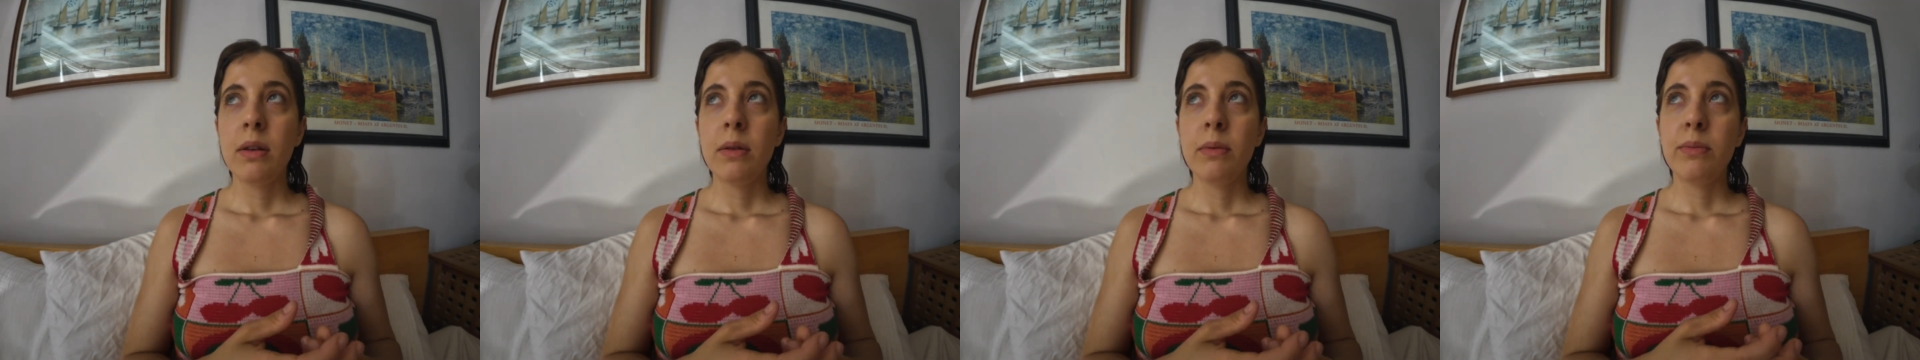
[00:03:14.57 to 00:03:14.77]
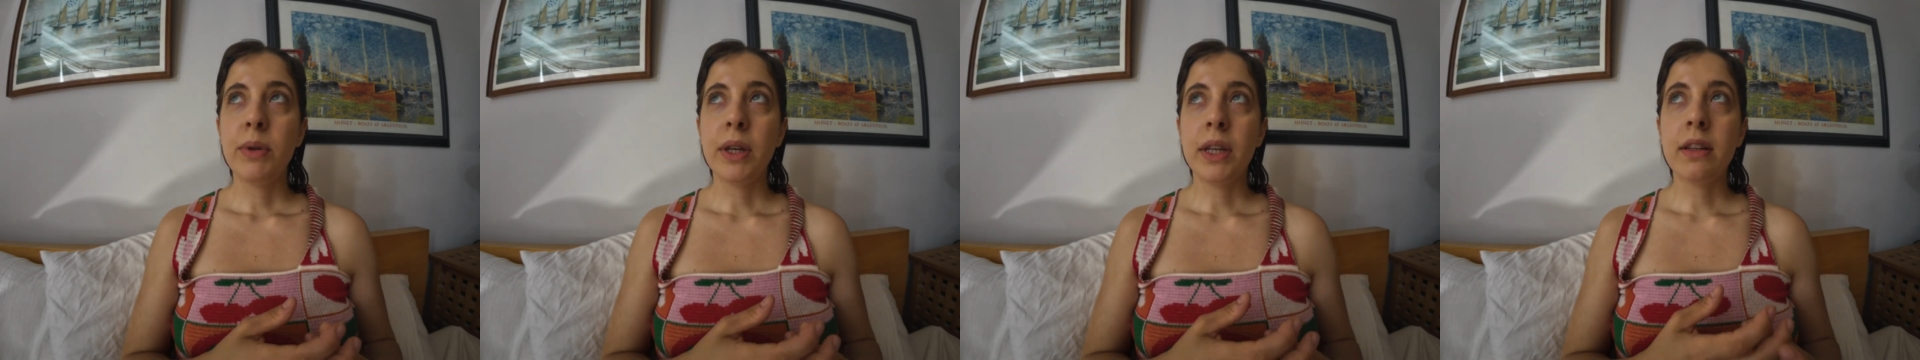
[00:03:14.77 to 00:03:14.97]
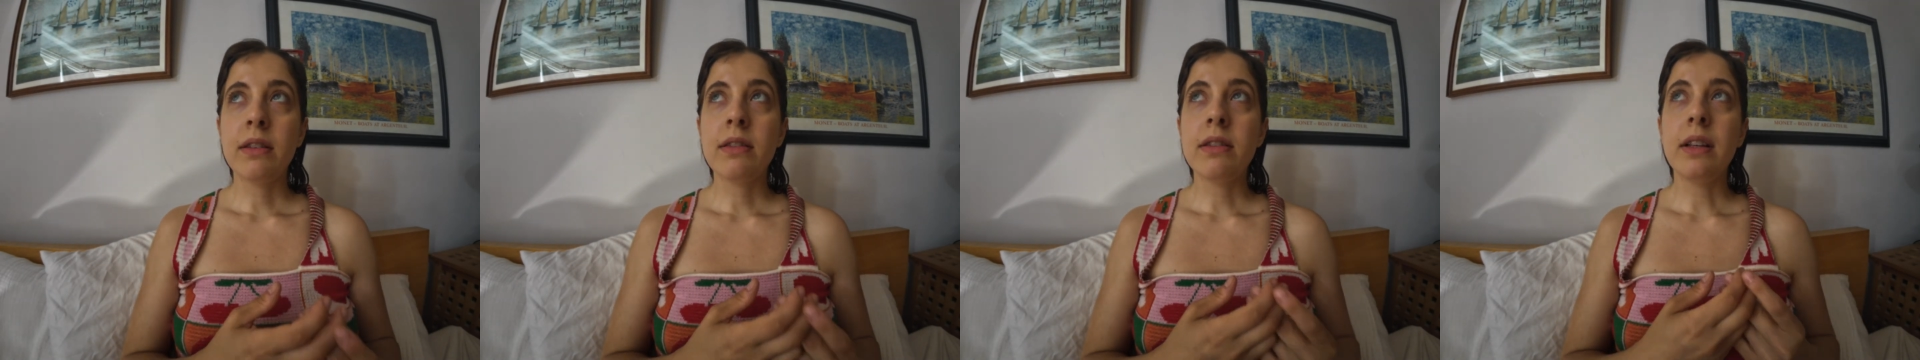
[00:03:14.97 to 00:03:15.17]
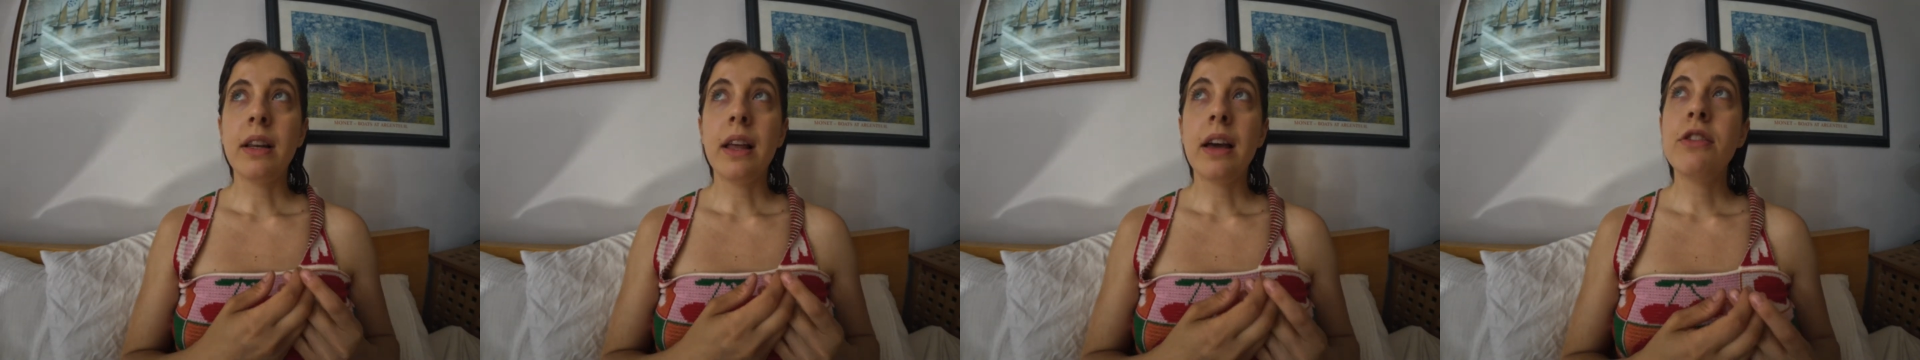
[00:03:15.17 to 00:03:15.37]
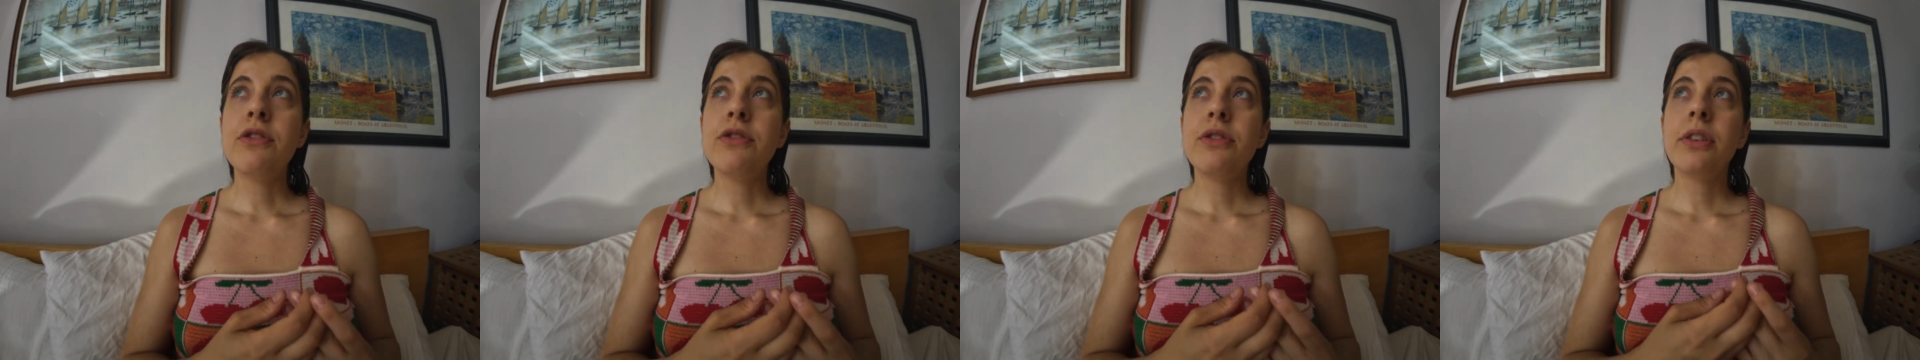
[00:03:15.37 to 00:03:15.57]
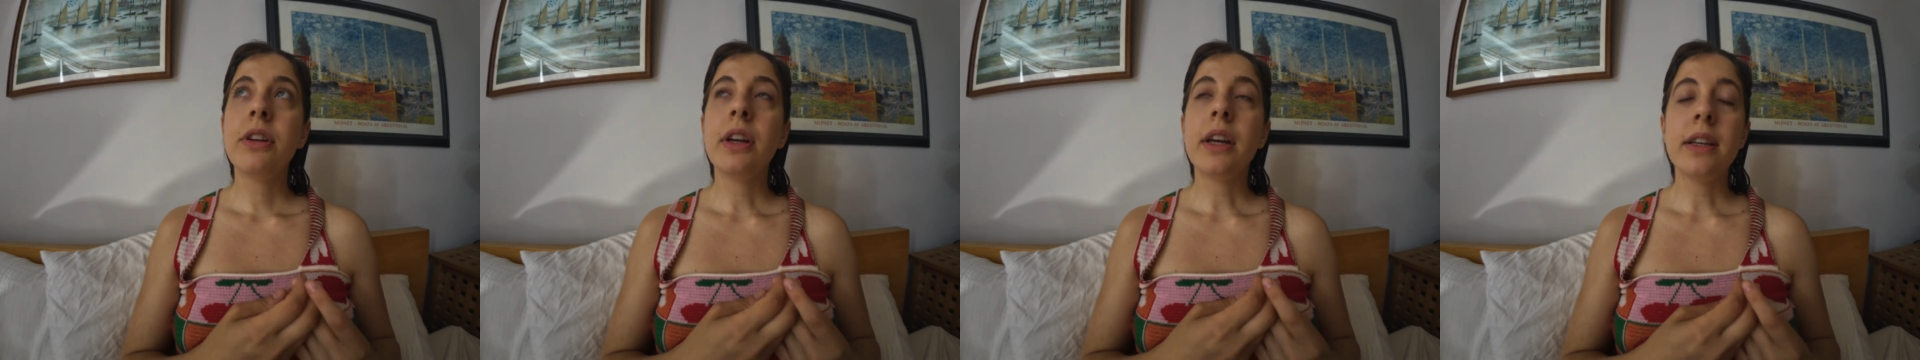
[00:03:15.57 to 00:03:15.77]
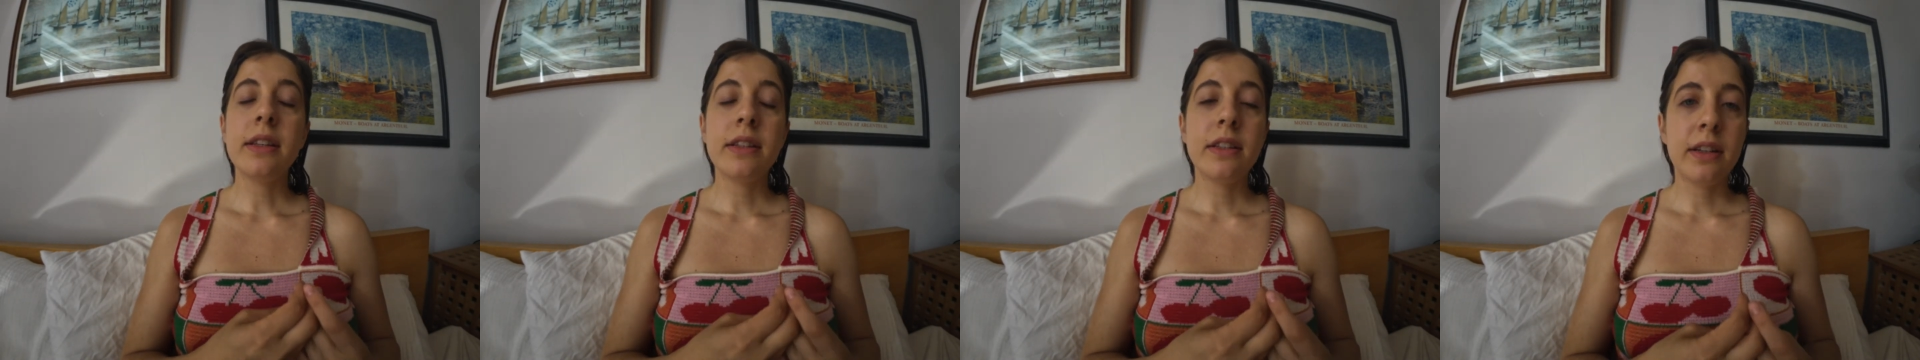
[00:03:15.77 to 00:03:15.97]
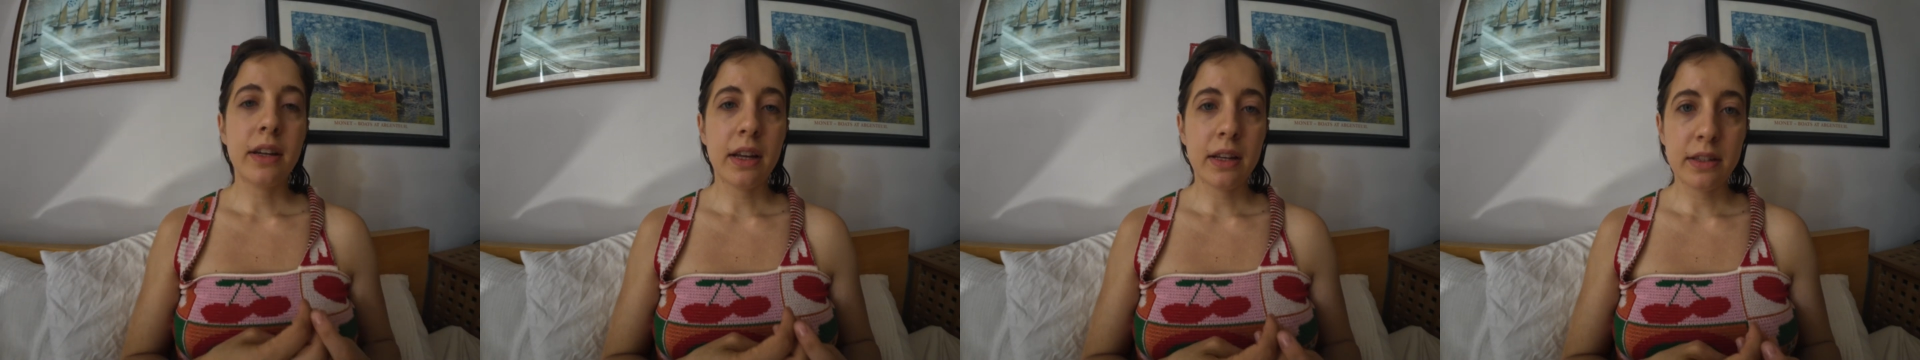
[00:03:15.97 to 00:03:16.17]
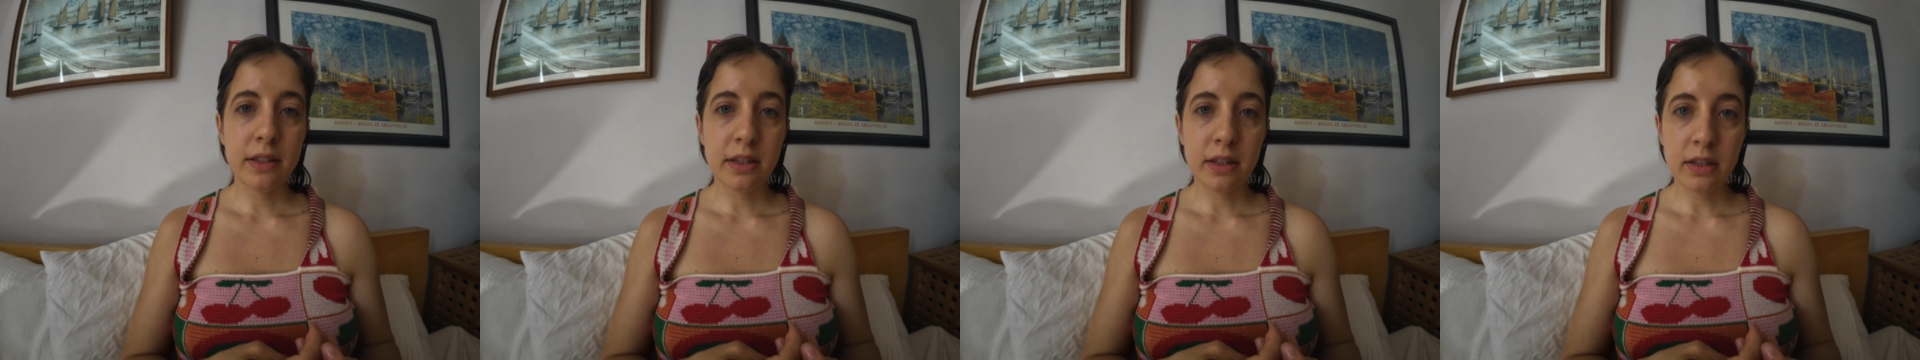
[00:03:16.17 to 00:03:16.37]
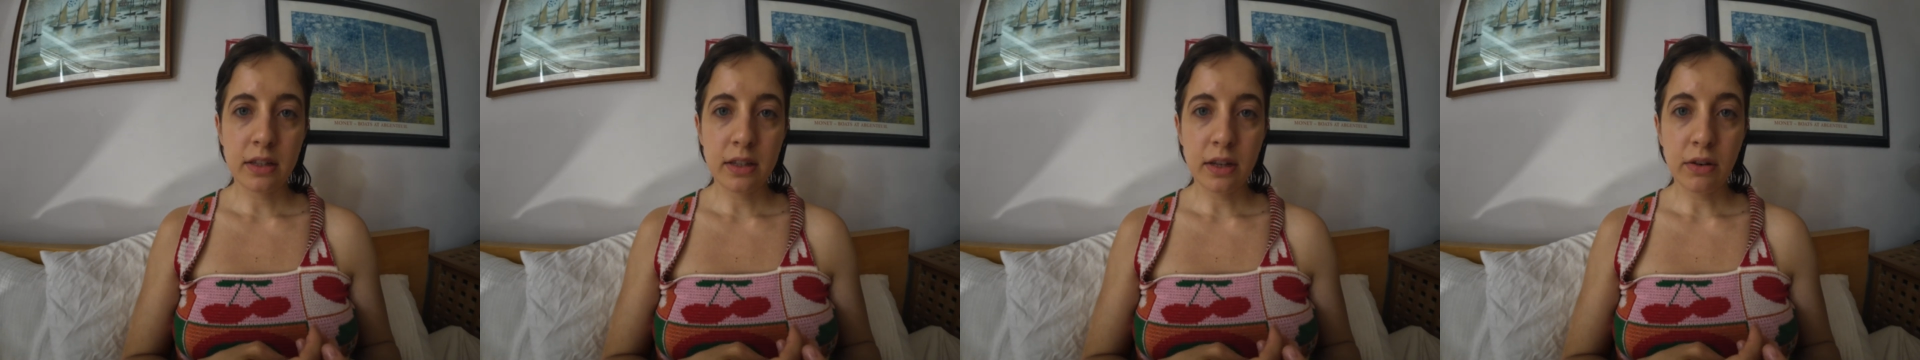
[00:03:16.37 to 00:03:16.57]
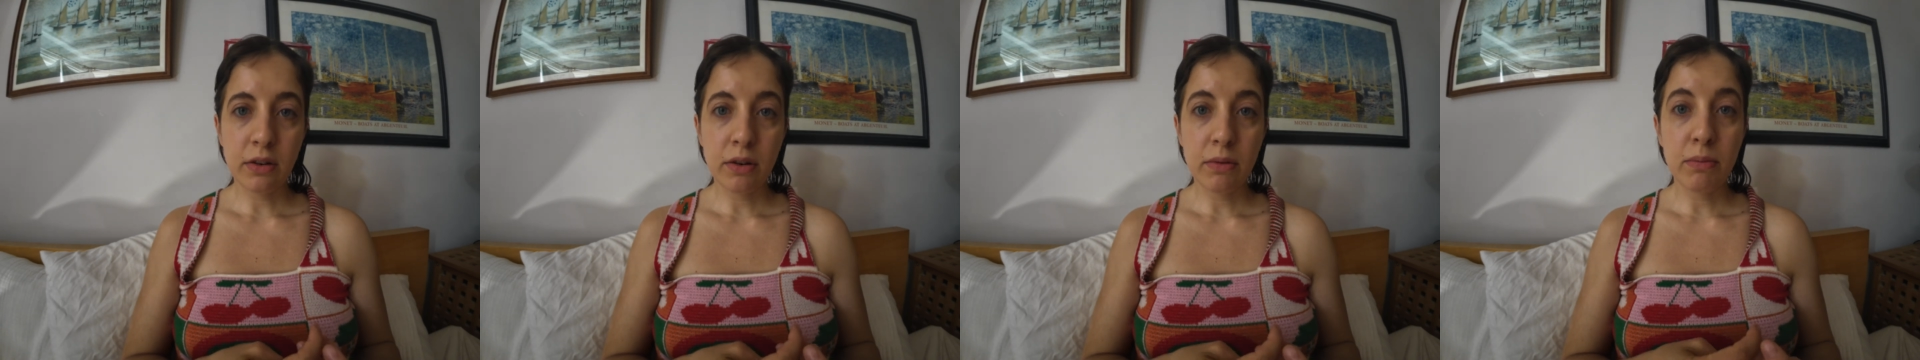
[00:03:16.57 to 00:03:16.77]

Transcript: Because leisure is necessary,